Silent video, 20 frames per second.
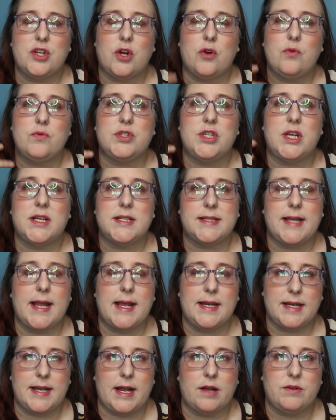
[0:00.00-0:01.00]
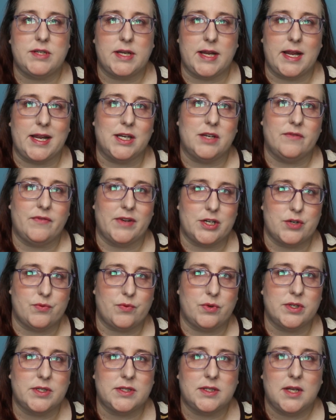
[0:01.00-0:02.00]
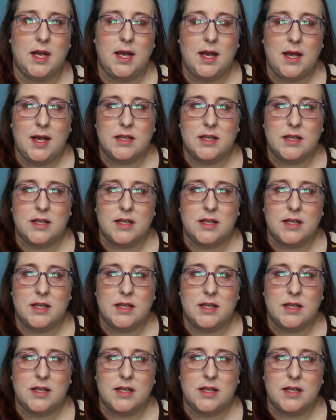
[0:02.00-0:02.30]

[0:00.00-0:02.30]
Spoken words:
don't just hand it out to individuals.